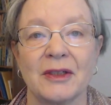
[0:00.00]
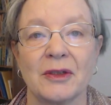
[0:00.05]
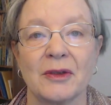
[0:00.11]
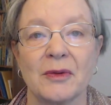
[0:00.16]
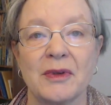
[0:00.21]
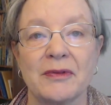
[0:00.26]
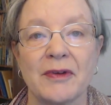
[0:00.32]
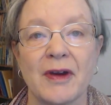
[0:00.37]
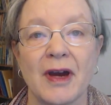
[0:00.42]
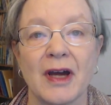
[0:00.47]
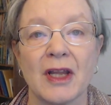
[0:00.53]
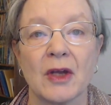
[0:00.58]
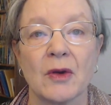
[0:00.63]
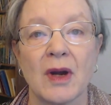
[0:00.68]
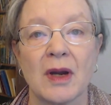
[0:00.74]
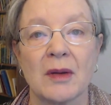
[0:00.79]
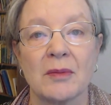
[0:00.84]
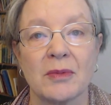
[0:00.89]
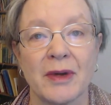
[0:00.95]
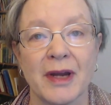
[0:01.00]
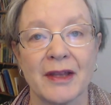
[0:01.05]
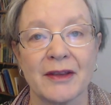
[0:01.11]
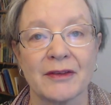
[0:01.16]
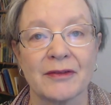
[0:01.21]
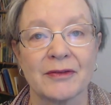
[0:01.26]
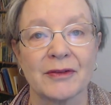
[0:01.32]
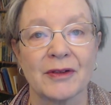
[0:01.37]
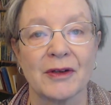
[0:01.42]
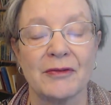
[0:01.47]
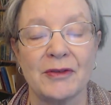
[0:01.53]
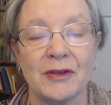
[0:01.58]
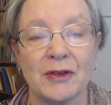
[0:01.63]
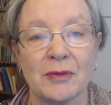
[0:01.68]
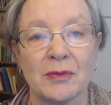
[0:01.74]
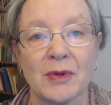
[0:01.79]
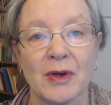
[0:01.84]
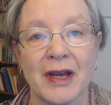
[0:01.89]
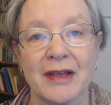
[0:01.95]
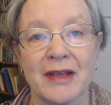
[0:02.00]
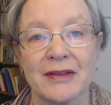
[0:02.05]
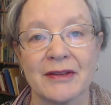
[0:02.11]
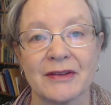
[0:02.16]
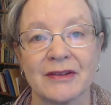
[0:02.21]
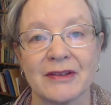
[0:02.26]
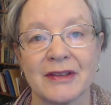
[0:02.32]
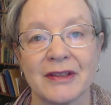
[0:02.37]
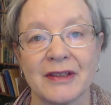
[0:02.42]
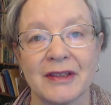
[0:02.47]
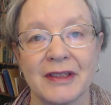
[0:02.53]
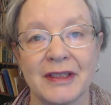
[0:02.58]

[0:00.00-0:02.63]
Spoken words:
We follow our breath for a few breaths.